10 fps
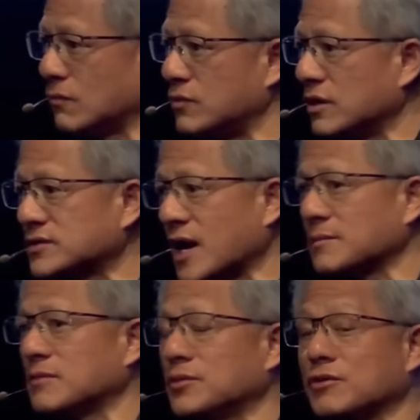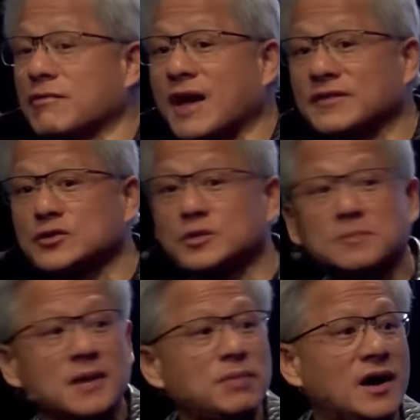Real-time computer graphics was
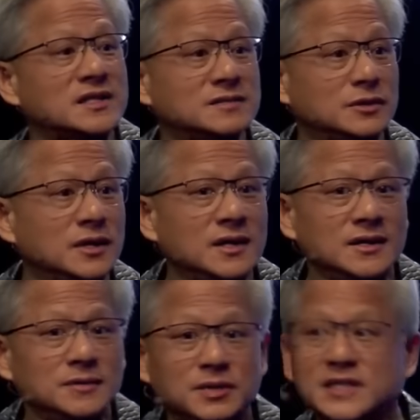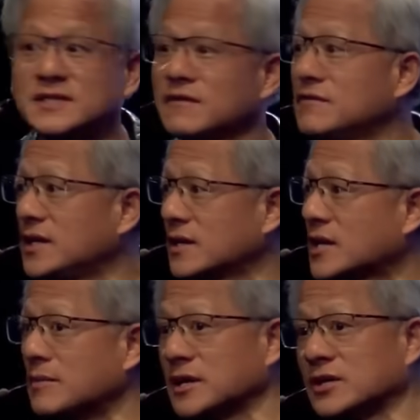made possible because of NVIDIA
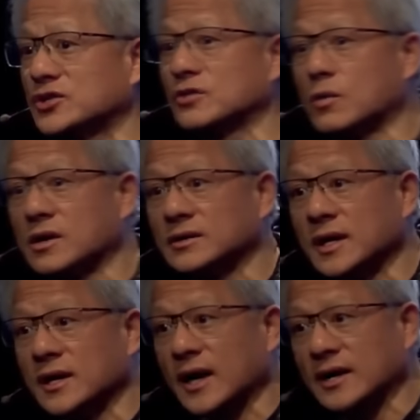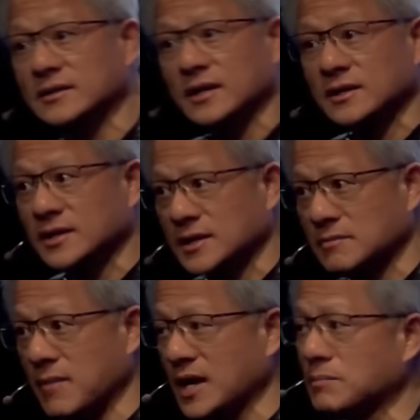coming into the world and
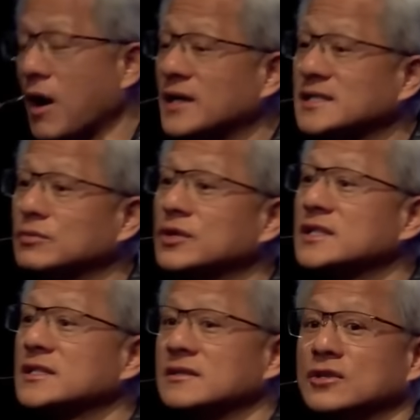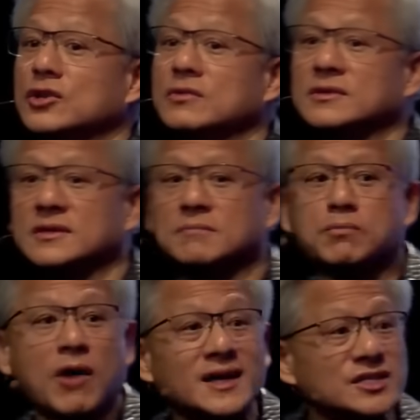make possible this new
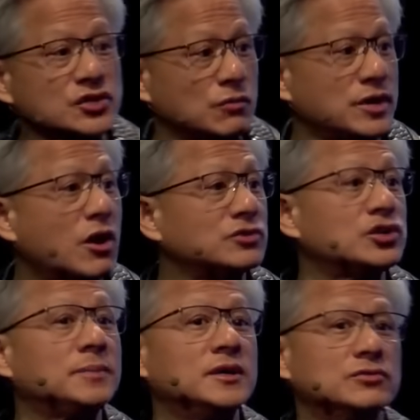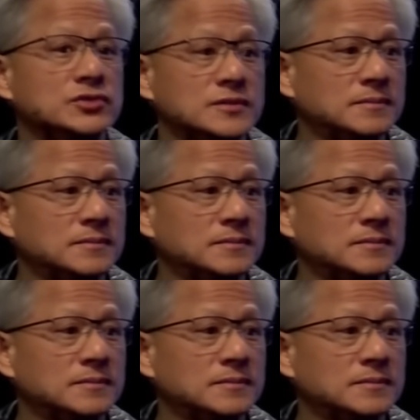processor we call GPUs.